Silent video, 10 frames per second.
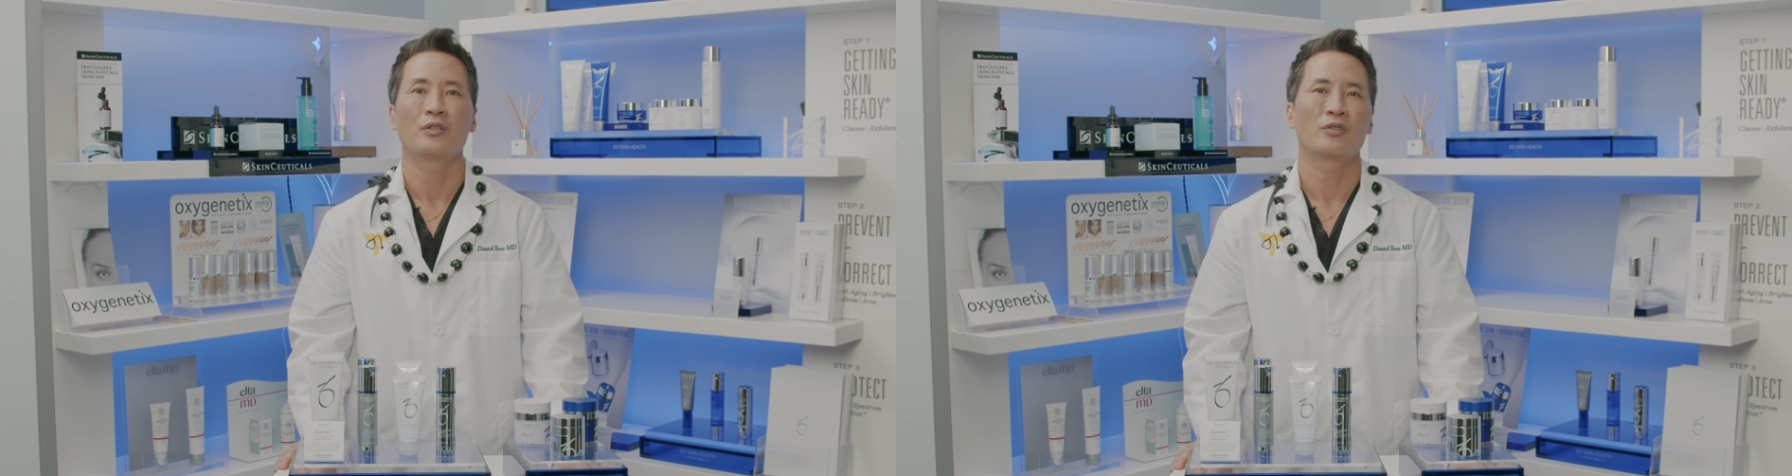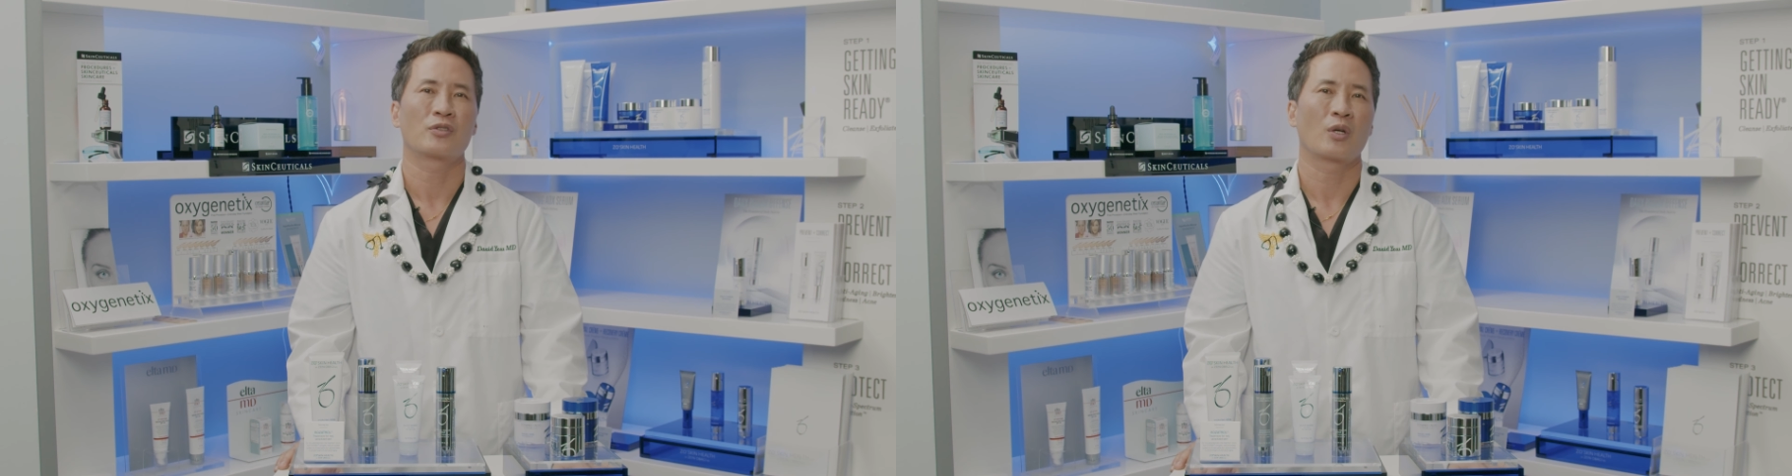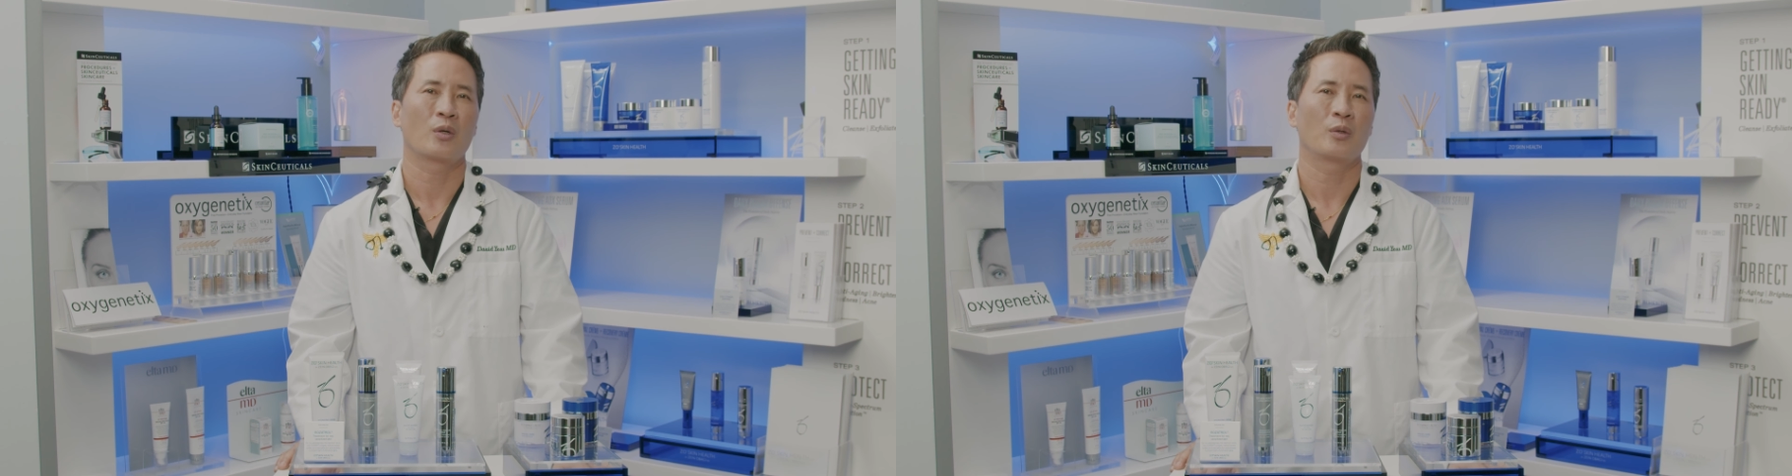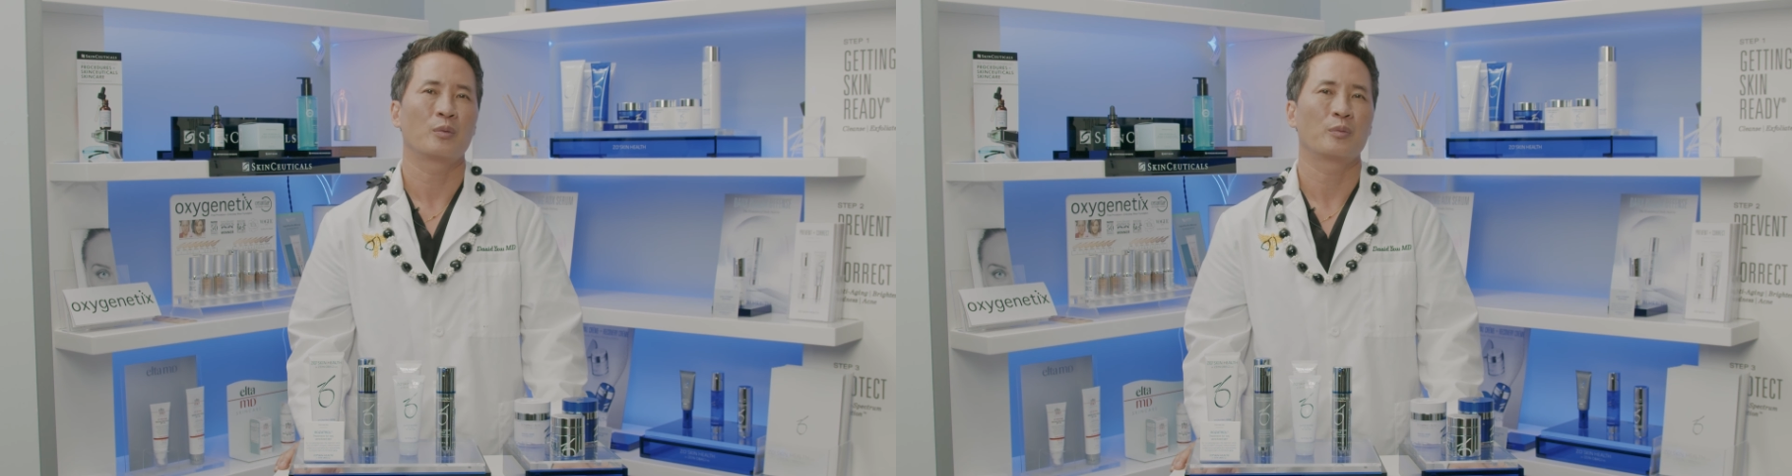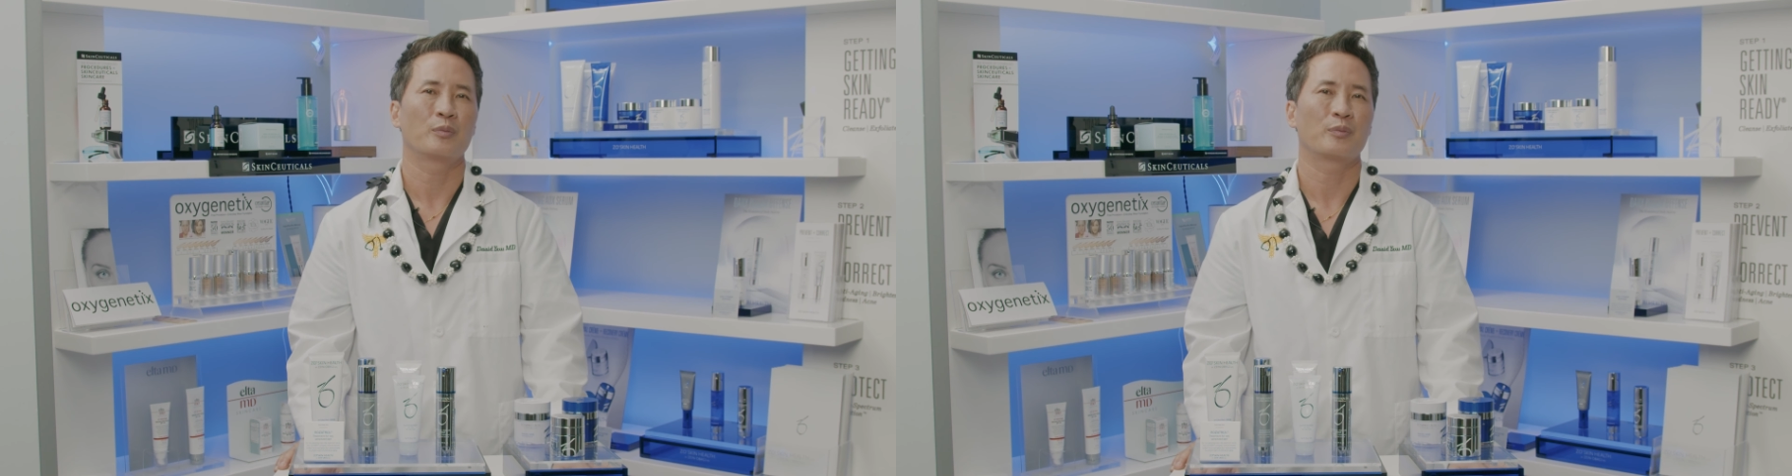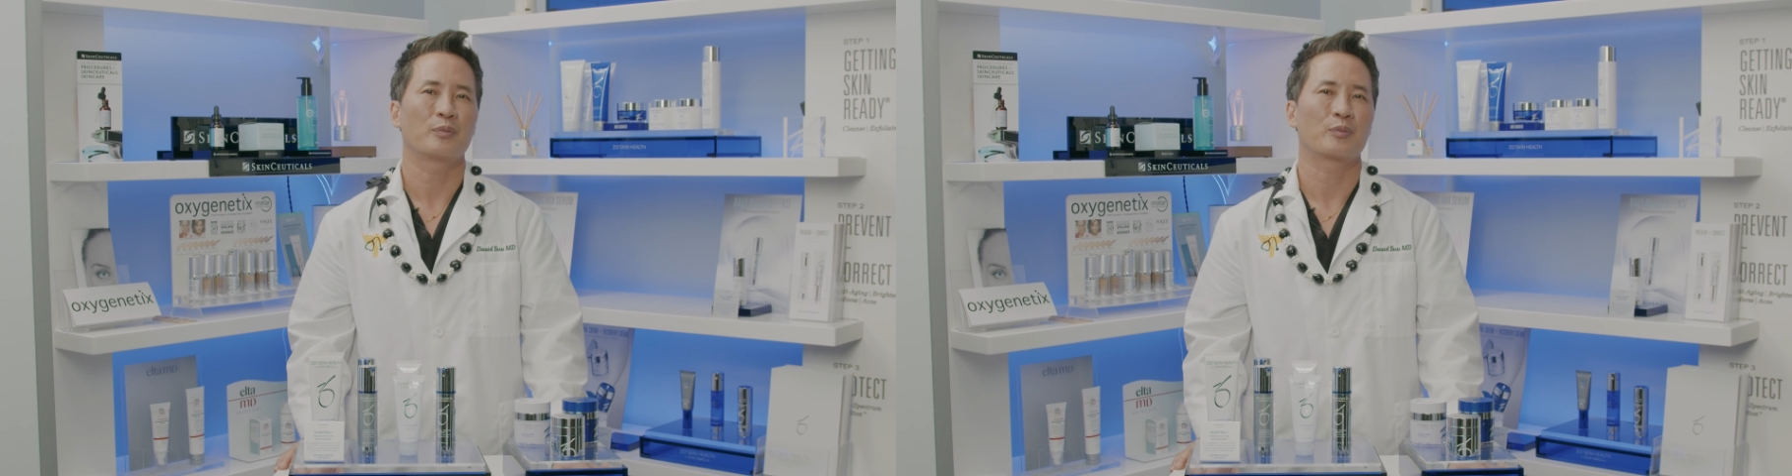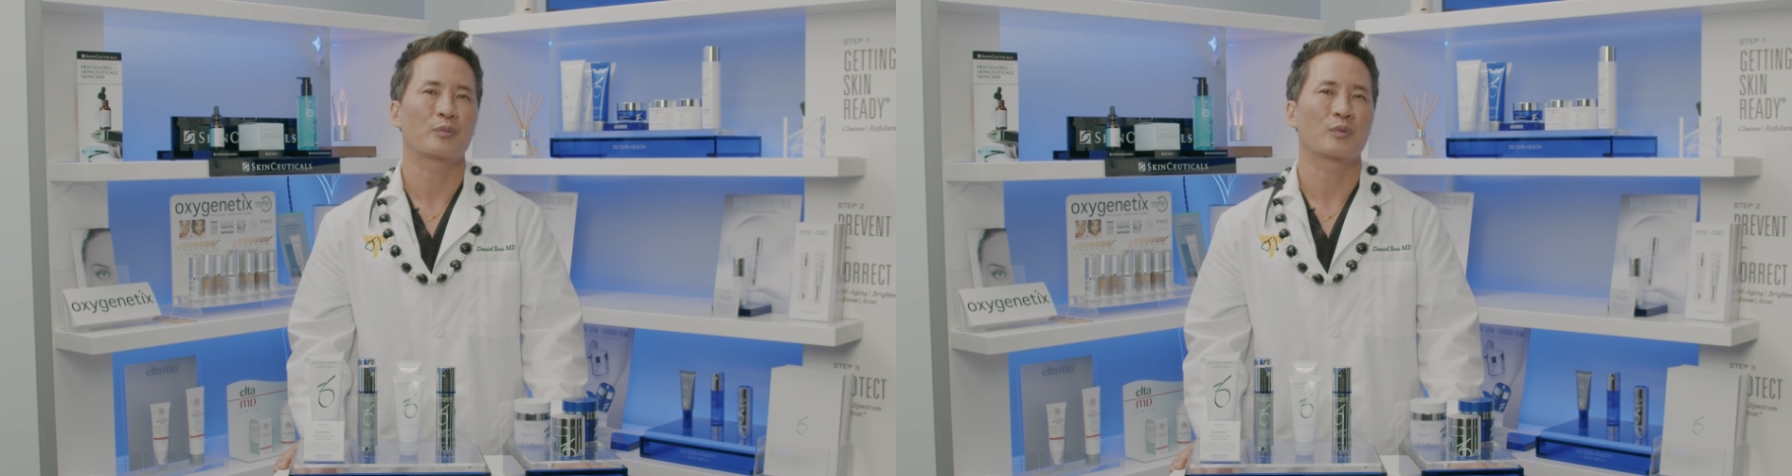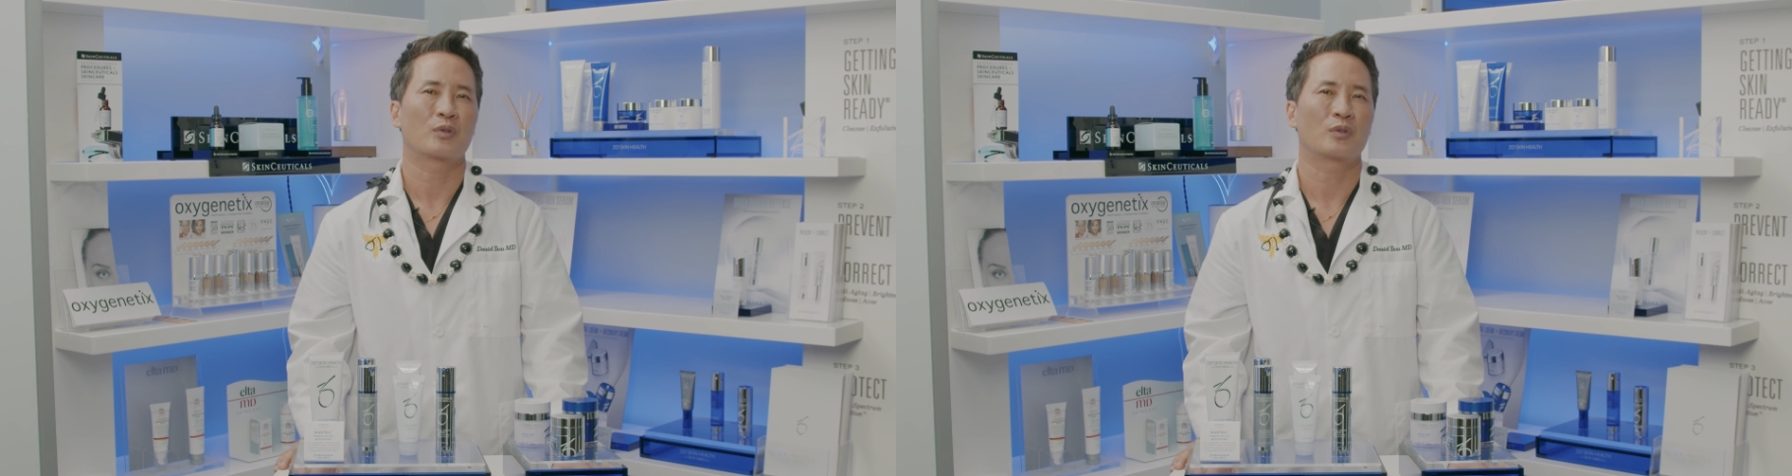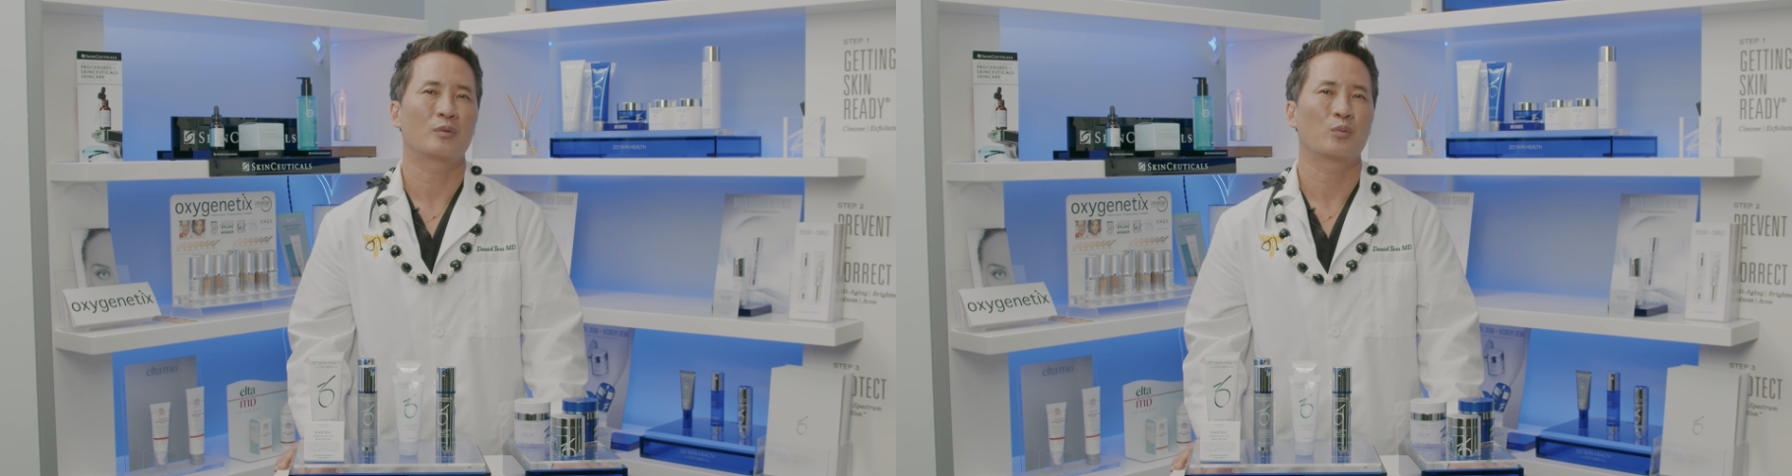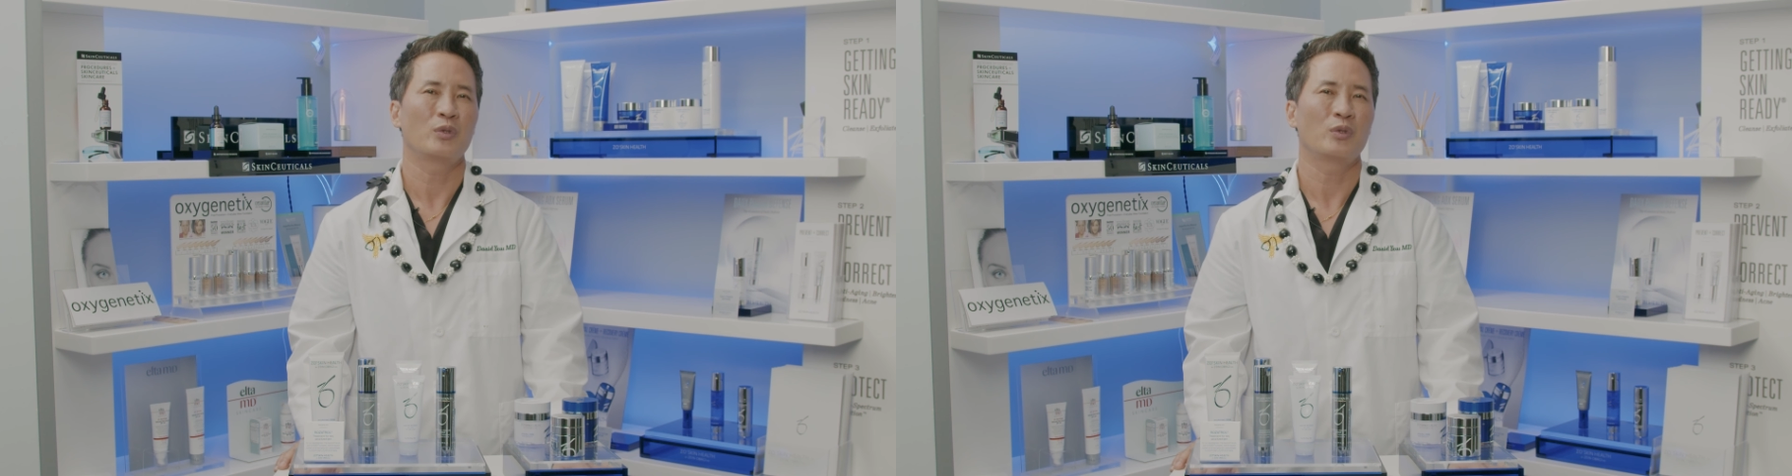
So, we